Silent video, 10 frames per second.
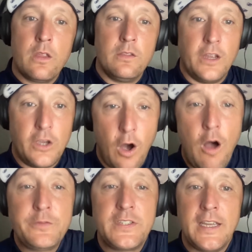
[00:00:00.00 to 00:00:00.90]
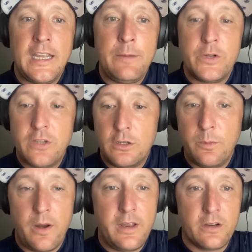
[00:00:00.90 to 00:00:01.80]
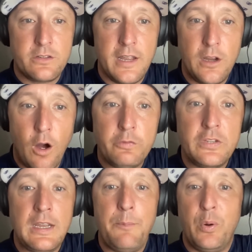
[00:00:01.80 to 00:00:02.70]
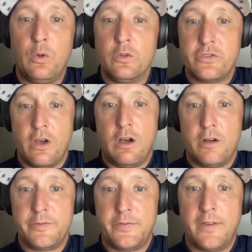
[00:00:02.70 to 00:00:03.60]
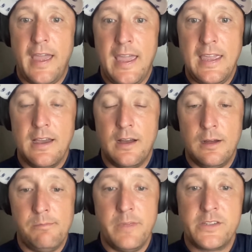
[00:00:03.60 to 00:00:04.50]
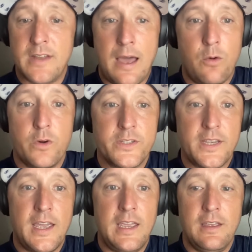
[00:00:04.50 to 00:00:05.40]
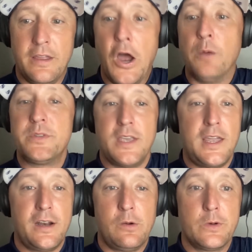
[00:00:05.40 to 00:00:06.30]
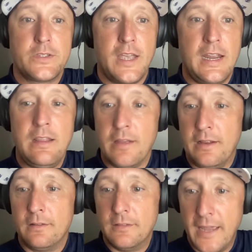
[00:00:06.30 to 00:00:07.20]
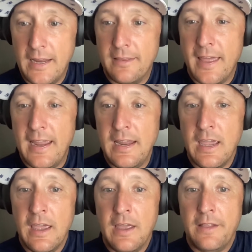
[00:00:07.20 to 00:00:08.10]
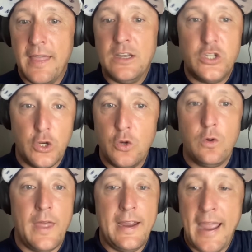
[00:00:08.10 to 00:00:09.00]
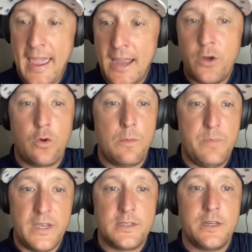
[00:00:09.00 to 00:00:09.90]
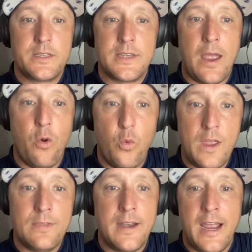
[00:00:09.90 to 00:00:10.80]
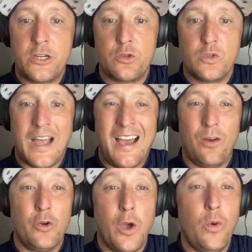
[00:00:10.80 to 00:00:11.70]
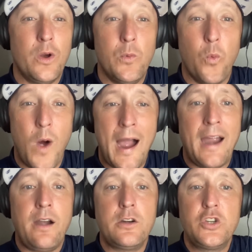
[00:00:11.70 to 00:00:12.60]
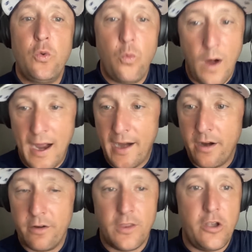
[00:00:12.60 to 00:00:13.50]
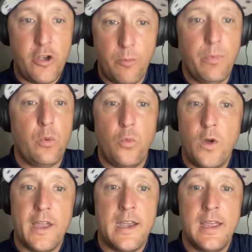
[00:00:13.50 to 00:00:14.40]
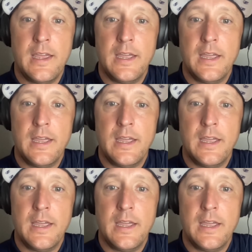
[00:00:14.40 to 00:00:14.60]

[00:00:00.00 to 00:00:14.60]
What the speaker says: The golf team, we talked about it yesterday. Golf team pulls off a it's not, I don't want to say an upset. I don't want to say anything. They handle business and win the national title, going wire to wire, the number one